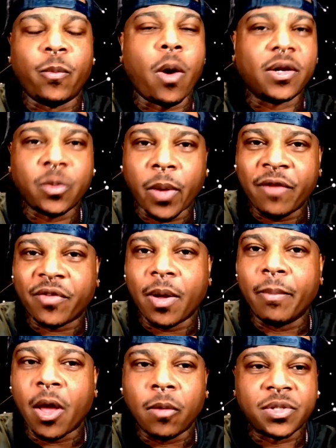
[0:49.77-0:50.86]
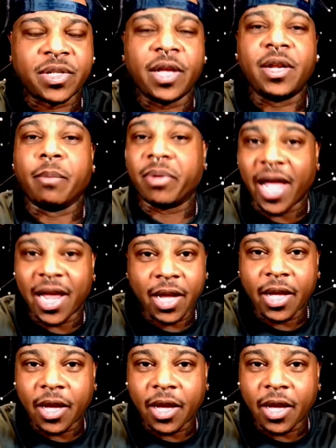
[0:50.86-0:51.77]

walked away from, ghosted, you're planning